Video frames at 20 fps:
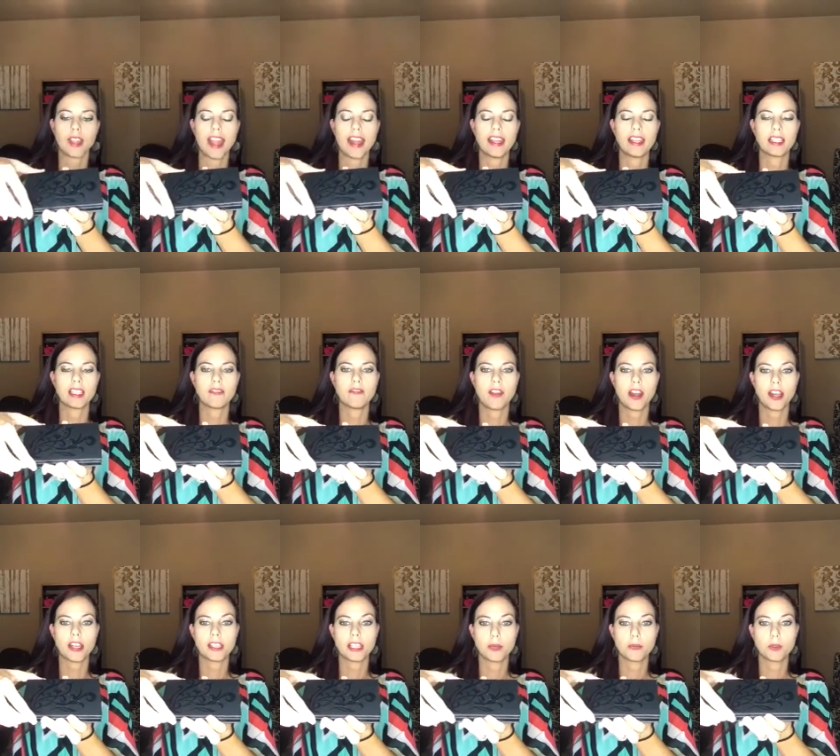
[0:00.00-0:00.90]
and it's
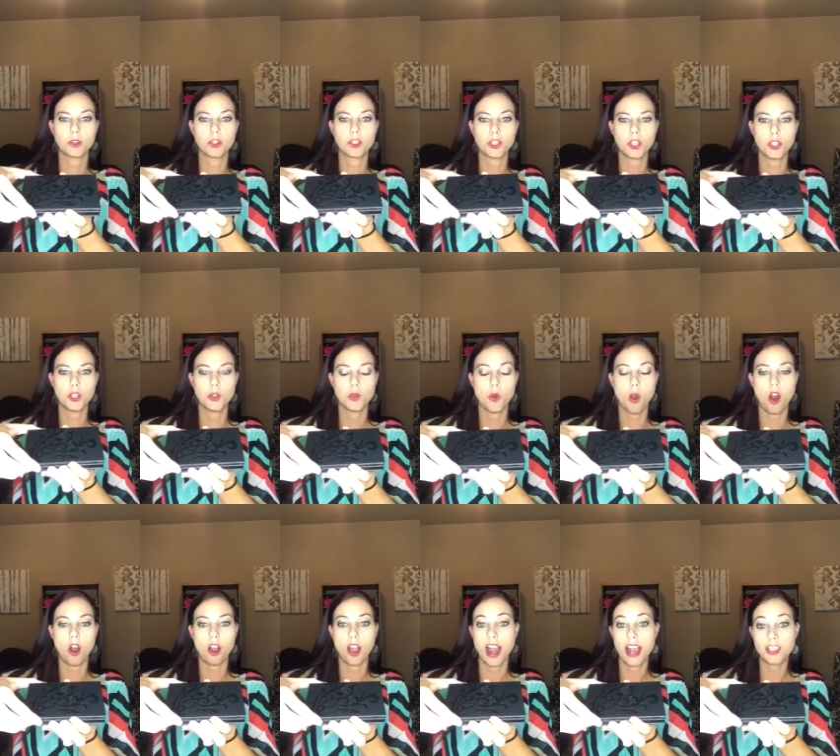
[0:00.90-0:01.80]
very similar to
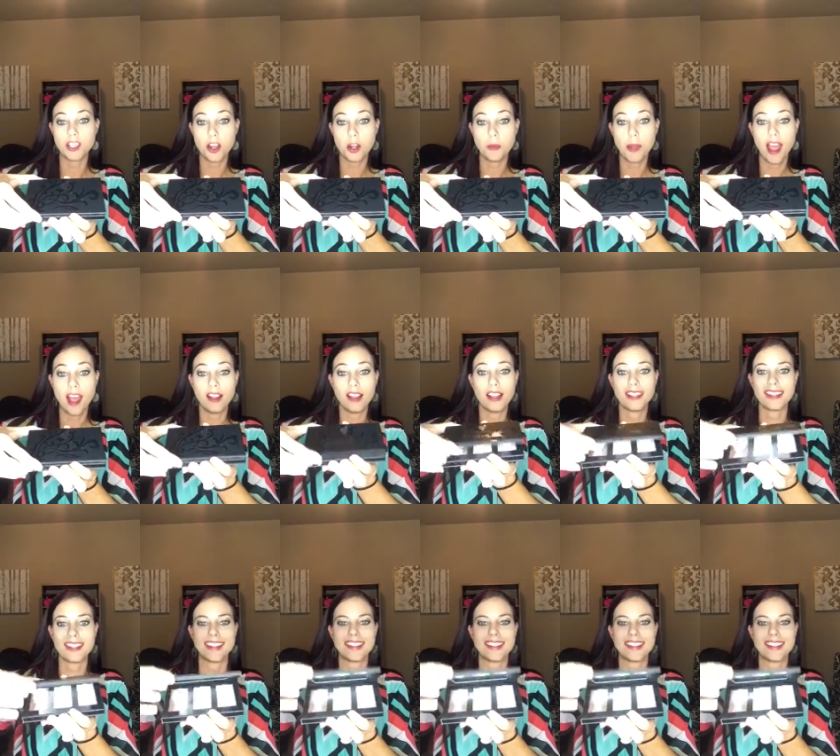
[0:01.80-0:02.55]
our eyeshadow palettes.